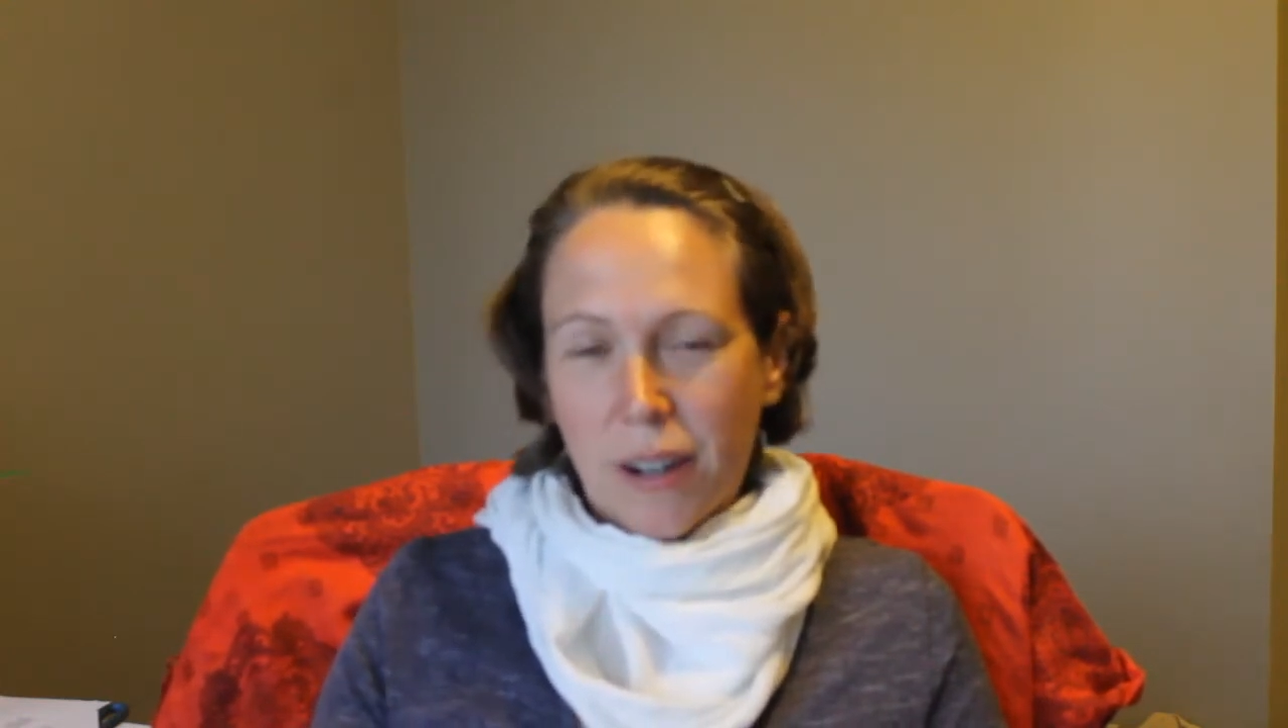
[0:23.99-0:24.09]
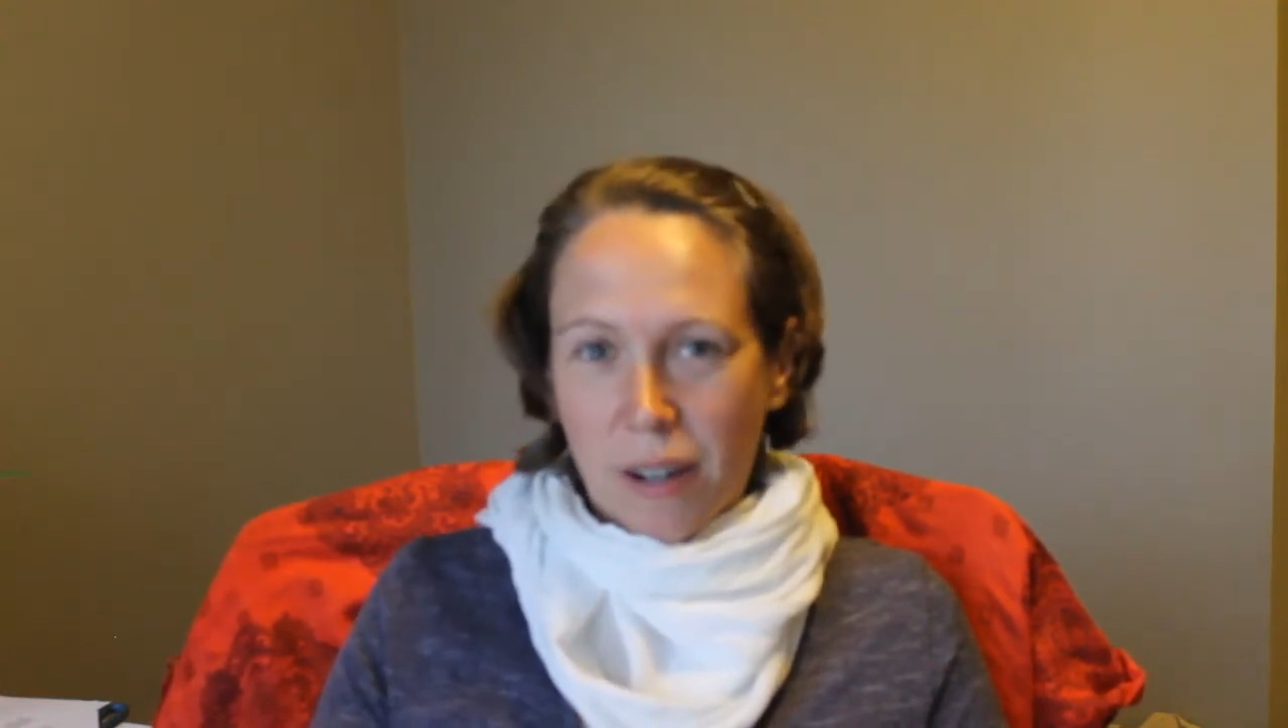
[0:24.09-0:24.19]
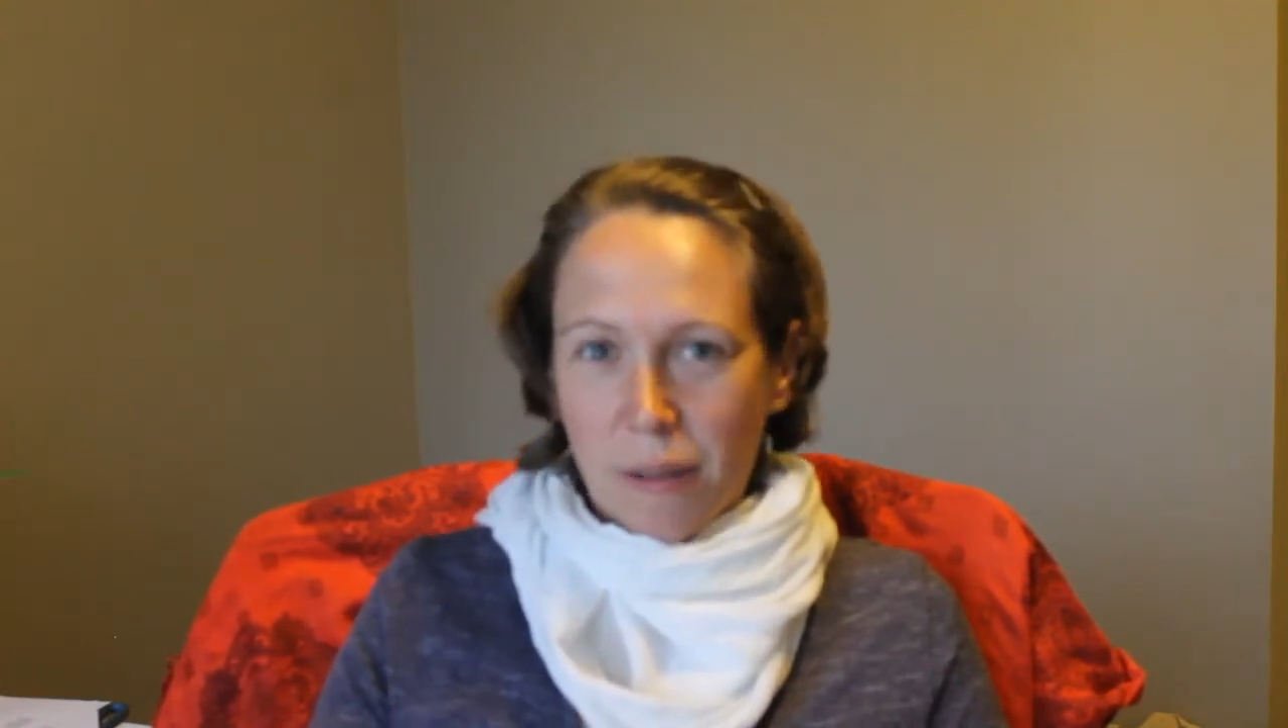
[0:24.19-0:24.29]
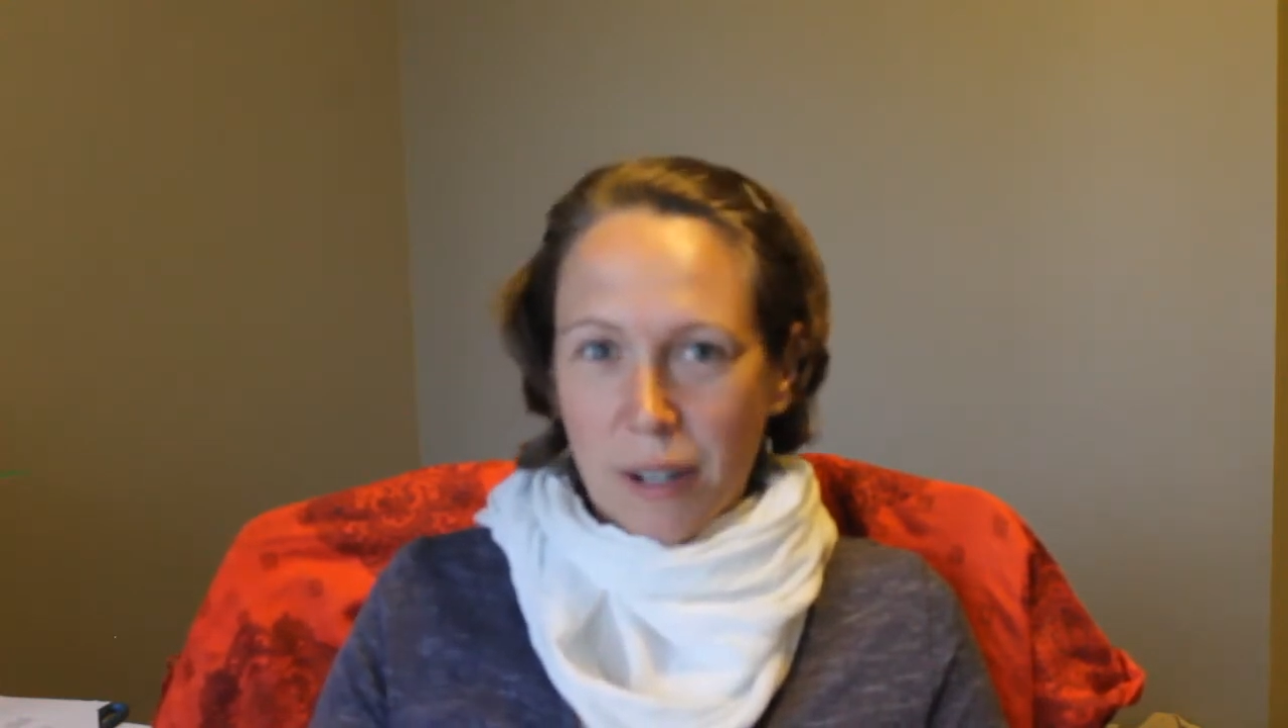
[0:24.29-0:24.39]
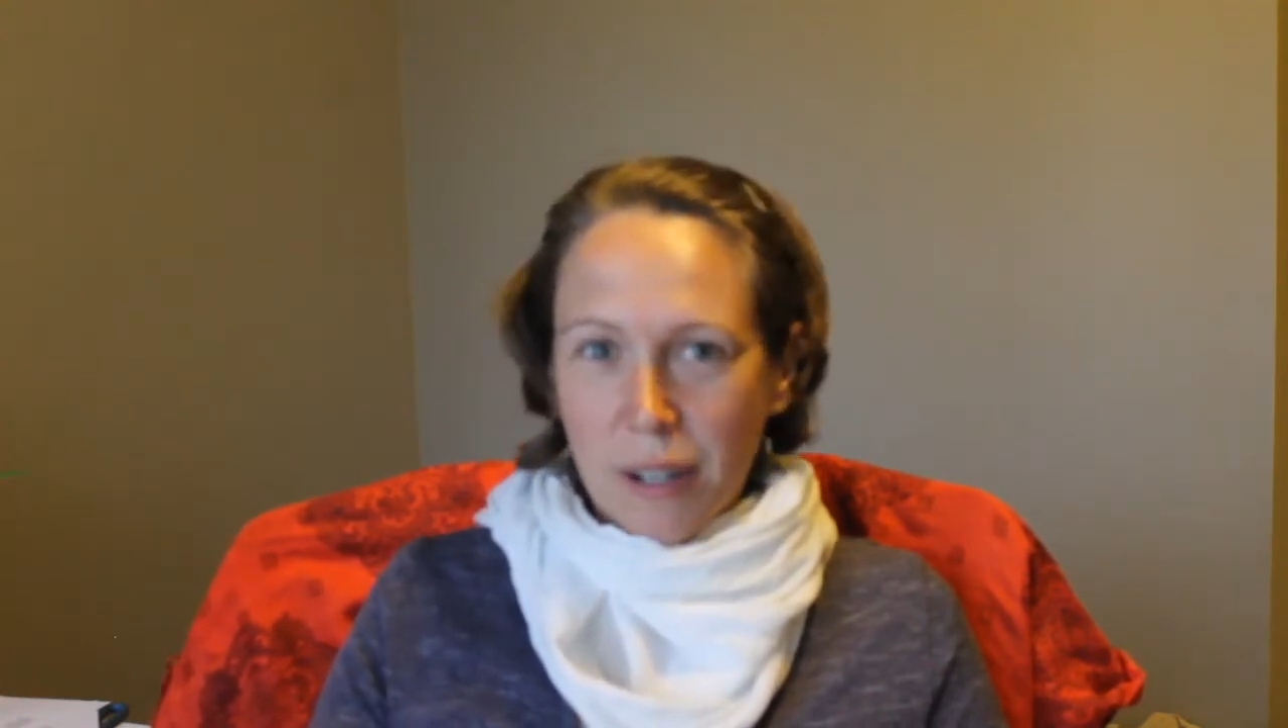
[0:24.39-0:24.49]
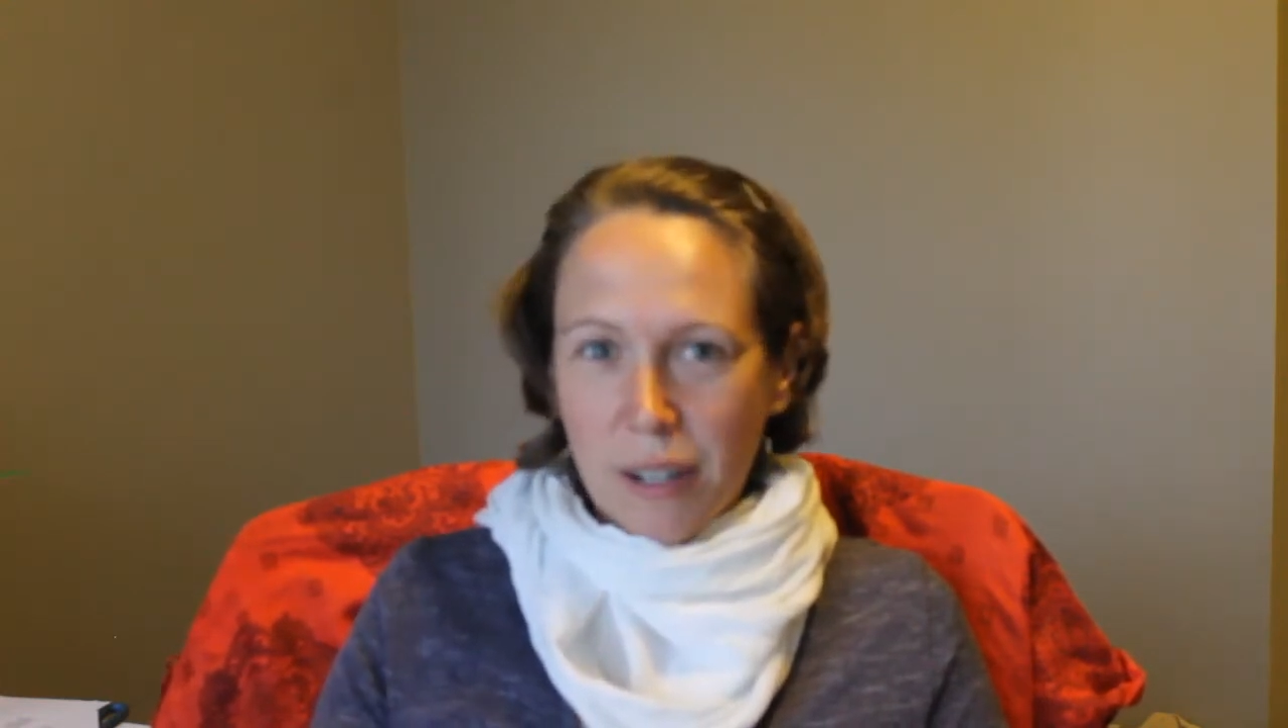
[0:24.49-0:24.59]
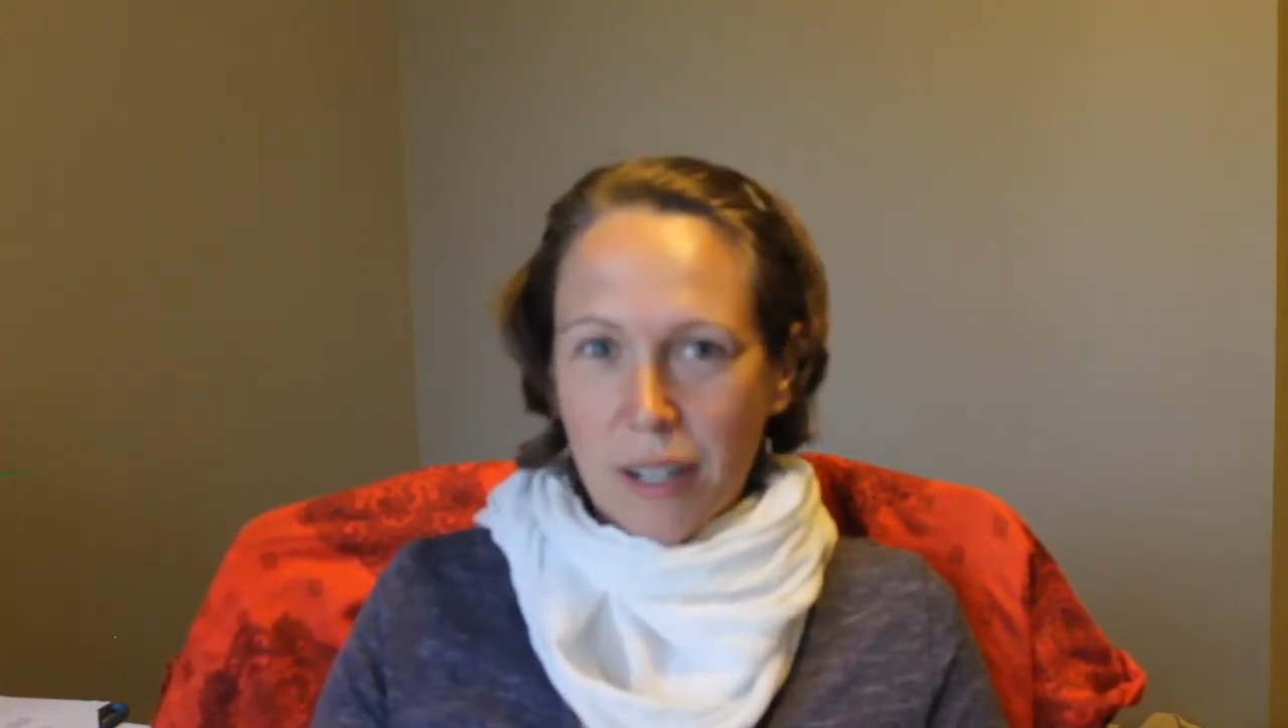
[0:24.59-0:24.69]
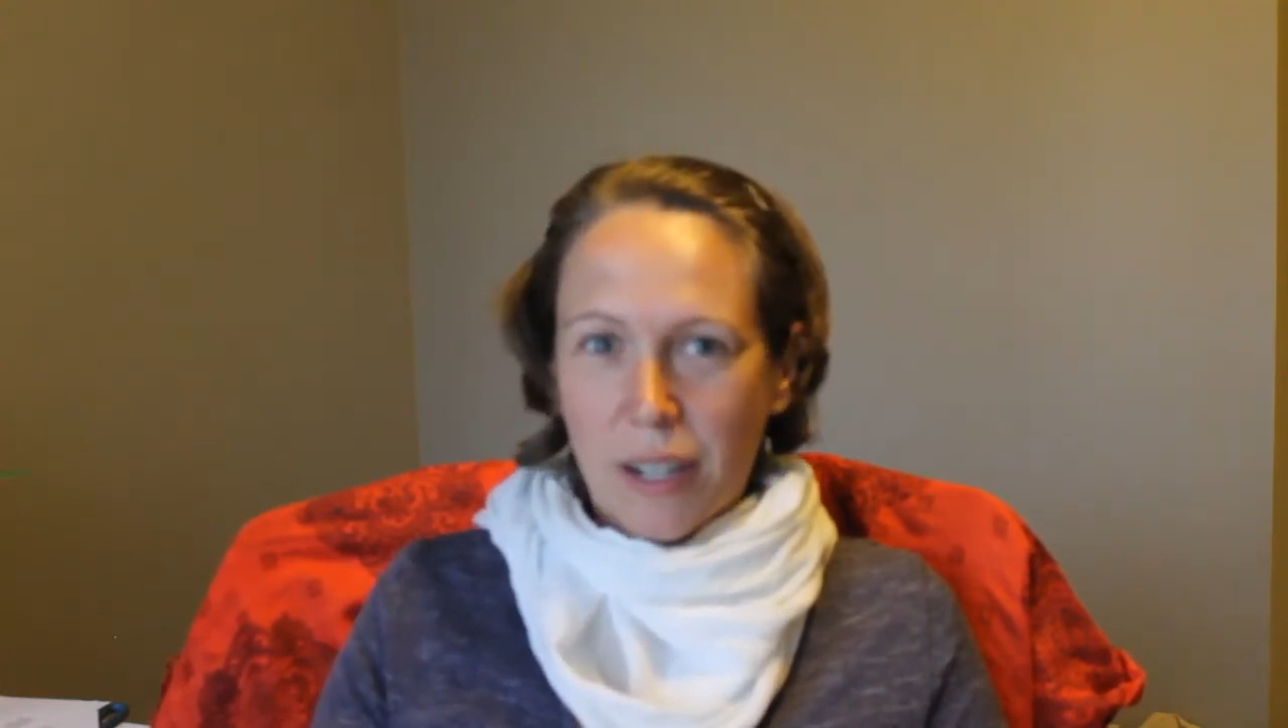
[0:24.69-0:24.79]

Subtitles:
artwork